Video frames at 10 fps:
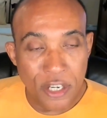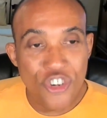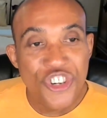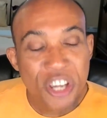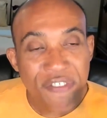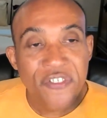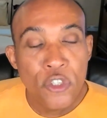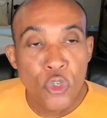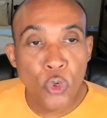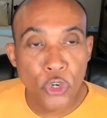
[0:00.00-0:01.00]
shift
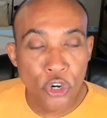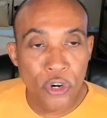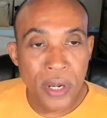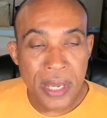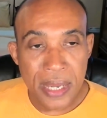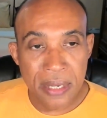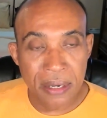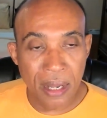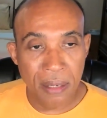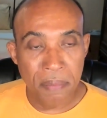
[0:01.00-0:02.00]
to occur in